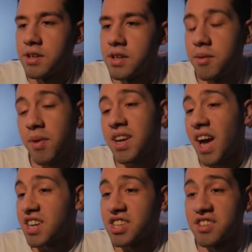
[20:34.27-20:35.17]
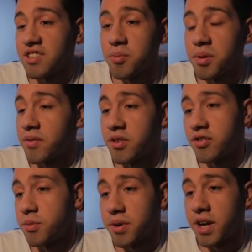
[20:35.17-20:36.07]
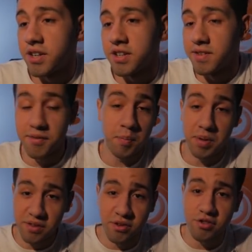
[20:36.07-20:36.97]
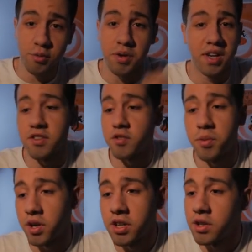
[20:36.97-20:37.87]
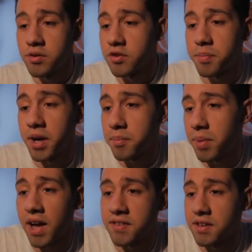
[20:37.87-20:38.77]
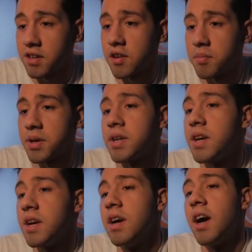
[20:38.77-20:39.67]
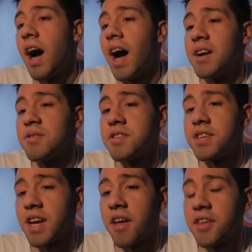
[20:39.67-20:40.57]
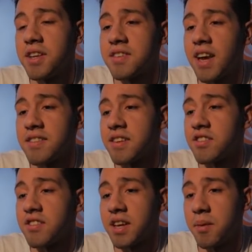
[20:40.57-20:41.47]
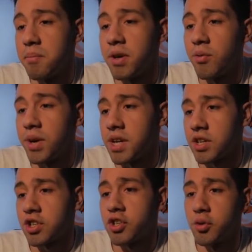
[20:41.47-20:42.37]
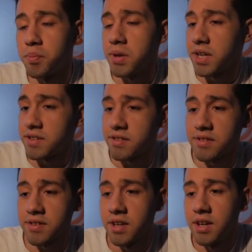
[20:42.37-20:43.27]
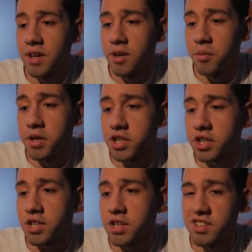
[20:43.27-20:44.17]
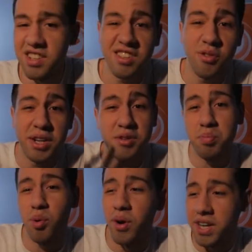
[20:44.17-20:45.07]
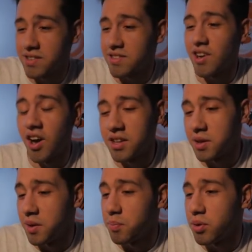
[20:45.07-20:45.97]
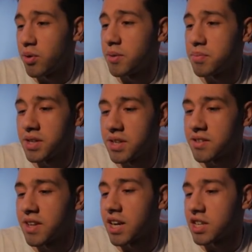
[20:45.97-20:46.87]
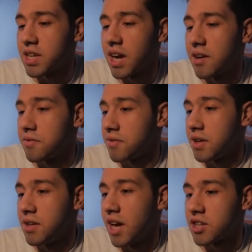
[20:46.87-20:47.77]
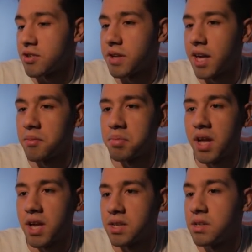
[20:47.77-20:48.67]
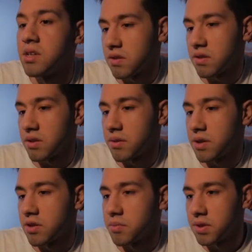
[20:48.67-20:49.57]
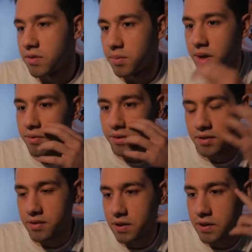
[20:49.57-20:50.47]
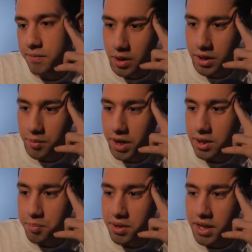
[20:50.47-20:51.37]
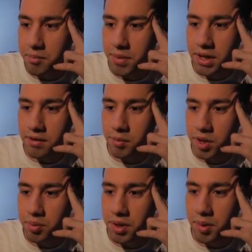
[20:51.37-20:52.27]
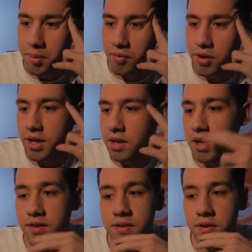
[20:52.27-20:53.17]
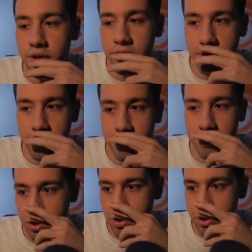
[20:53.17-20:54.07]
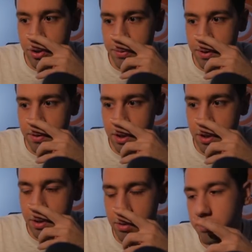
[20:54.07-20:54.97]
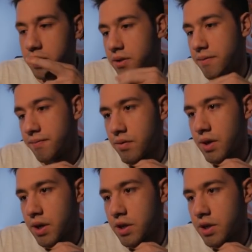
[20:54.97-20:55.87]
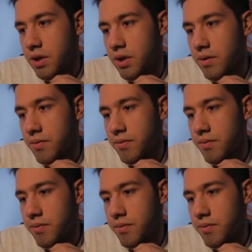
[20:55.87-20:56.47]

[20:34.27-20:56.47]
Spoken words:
He might actually still play for super engines. If he plays for super engines, we're going to lose by passing here. But I don't think. I think this guy's like just like a mid-range Shoop list, which just creates points on deploy, but it doesn't actually have an actual game plan. So it shouldn't be too bad for us here. Okay, we got the Plague Maiden, so we can play maybe for like Glusty earlier. Sure, that's actually not too bad. So I actually can get rid of